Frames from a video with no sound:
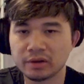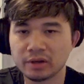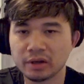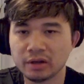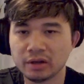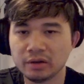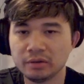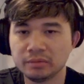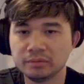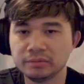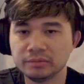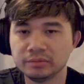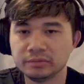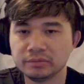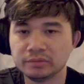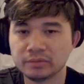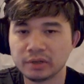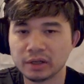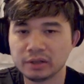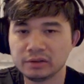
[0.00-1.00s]

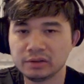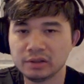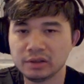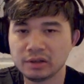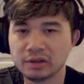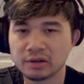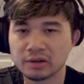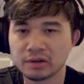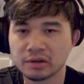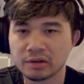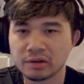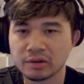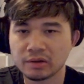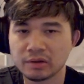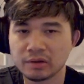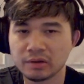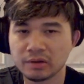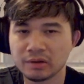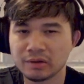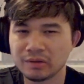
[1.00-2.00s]
I'll take
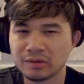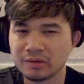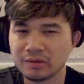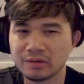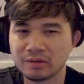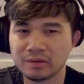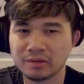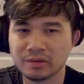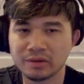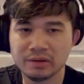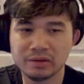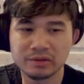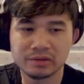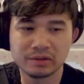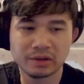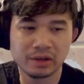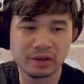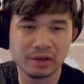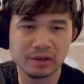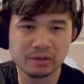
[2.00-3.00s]
this,
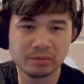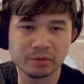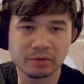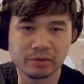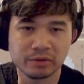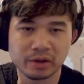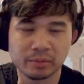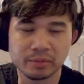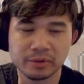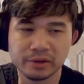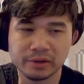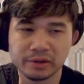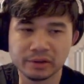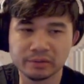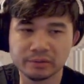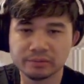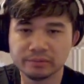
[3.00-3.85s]
I guess, but we're not playing it.